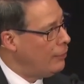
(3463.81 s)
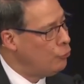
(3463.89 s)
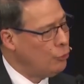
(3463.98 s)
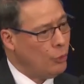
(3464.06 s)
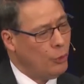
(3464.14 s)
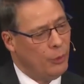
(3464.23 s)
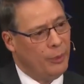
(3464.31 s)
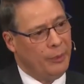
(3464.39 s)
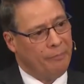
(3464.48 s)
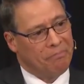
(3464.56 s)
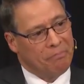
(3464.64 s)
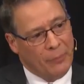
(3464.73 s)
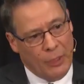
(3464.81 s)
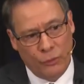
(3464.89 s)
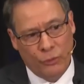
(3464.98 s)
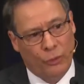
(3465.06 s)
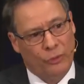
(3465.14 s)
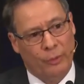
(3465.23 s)
And yeah. so
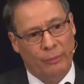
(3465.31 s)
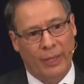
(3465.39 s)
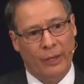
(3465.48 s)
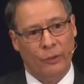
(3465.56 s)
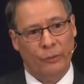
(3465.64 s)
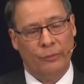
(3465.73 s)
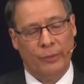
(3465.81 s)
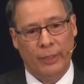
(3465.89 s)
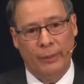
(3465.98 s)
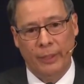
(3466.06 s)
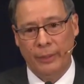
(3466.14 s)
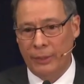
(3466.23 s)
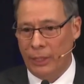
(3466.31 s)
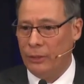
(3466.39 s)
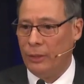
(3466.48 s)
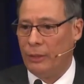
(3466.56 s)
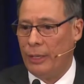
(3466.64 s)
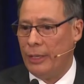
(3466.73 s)
it's just a matter of uh, in
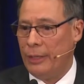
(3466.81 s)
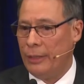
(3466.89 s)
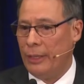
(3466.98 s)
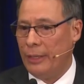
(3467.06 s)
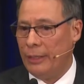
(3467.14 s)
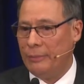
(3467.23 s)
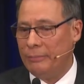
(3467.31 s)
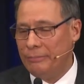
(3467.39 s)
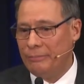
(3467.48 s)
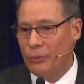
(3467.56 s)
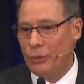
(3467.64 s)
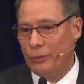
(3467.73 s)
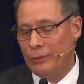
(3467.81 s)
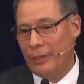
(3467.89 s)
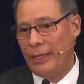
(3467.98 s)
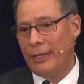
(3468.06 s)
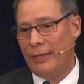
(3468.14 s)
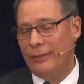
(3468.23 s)
integrating and, you know,
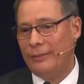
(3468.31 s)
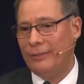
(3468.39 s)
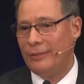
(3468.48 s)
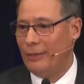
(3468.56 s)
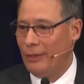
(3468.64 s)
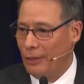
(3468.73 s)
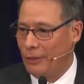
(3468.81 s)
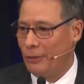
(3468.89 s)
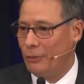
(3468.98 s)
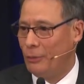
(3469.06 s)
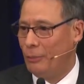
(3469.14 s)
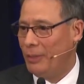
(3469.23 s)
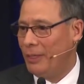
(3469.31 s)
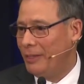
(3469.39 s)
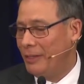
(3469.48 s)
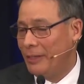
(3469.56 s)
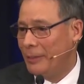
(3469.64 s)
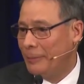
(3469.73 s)
I guess learning to
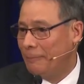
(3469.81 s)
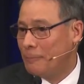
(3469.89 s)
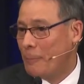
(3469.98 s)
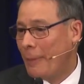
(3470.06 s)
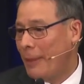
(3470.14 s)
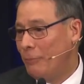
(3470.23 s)
be, um,